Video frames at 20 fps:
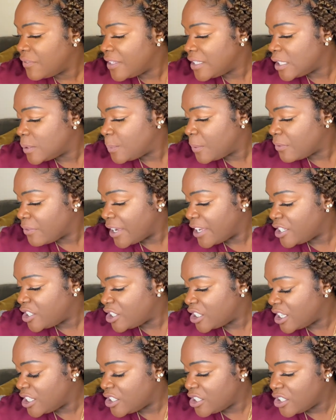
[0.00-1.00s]

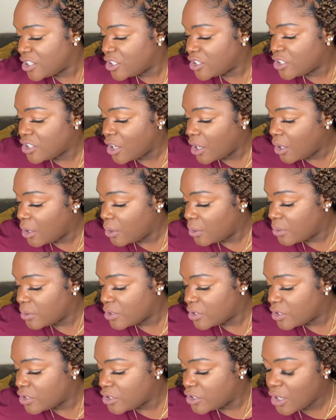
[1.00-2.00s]
inspiration. Just so
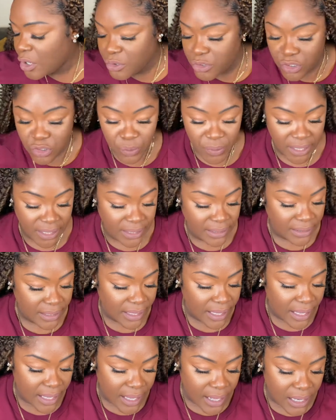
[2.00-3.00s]
sweet.
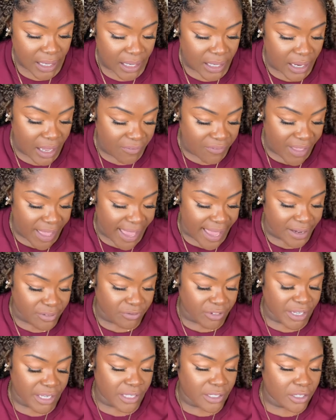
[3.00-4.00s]
Love a
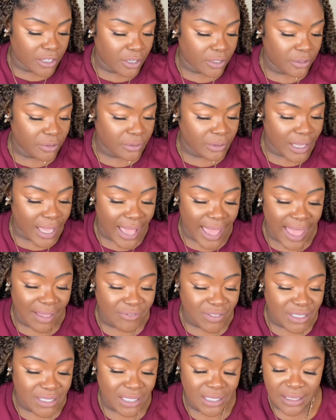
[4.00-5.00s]
handwritten note. I
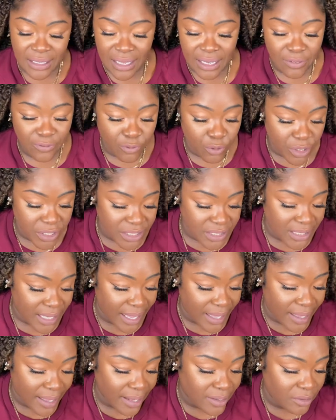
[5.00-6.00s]
haven't seen an invoice
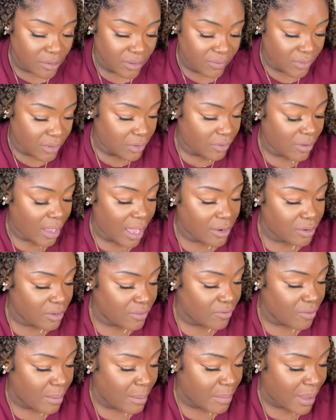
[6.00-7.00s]
yet. I don't even
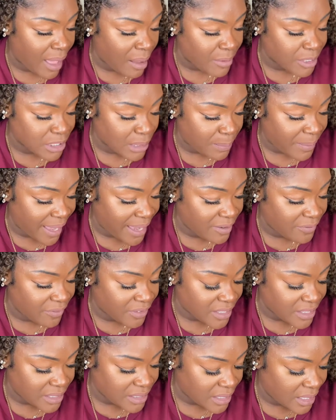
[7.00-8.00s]
remember how much I paid for
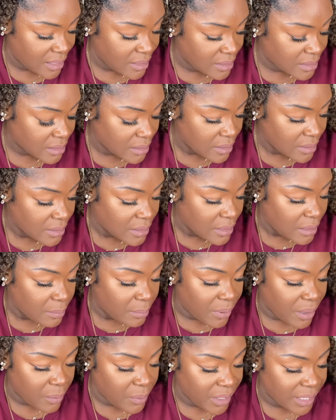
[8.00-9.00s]
these things,
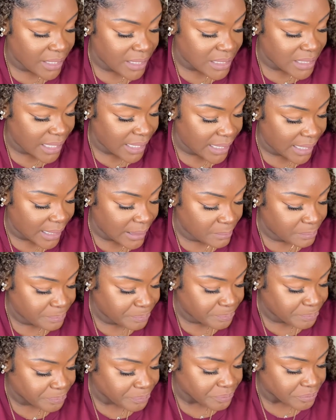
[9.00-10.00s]
but we're gonna dig in.
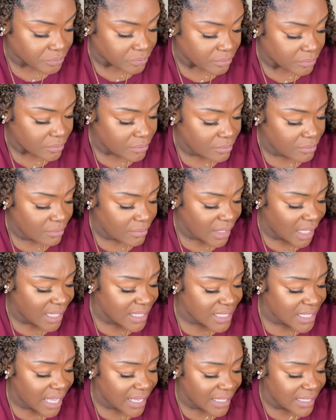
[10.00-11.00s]

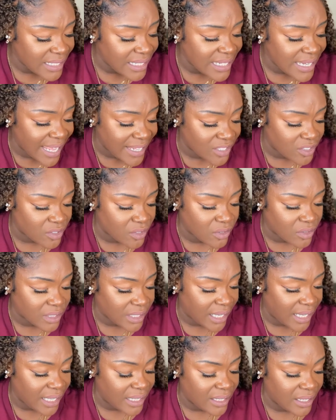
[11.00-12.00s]
It's nestled
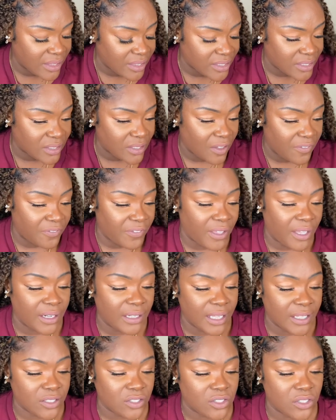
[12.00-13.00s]
in the
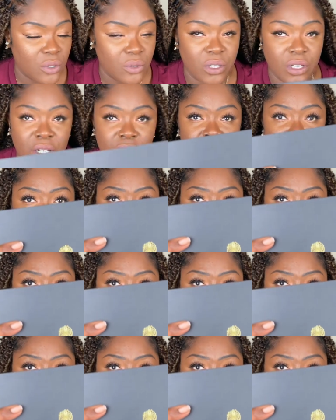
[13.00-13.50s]
stuffing, so good.